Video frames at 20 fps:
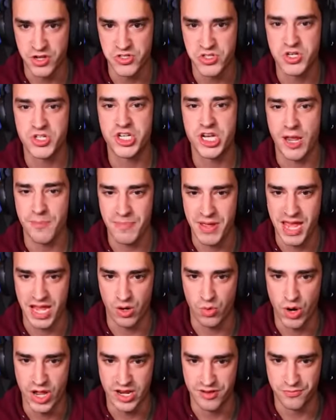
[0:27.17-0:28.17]
there's a
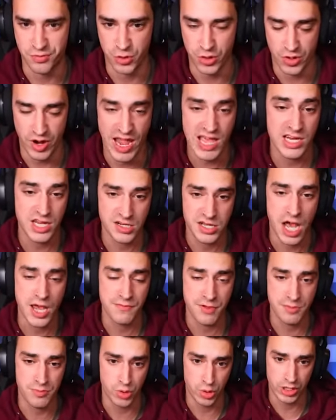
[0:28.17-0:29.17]
jetpack waiting for you and a
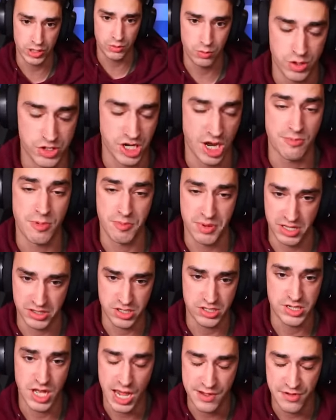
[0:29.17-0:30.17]
diving board, which I'm
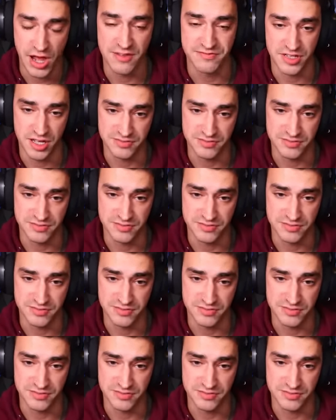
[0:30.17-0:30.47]
about to dive off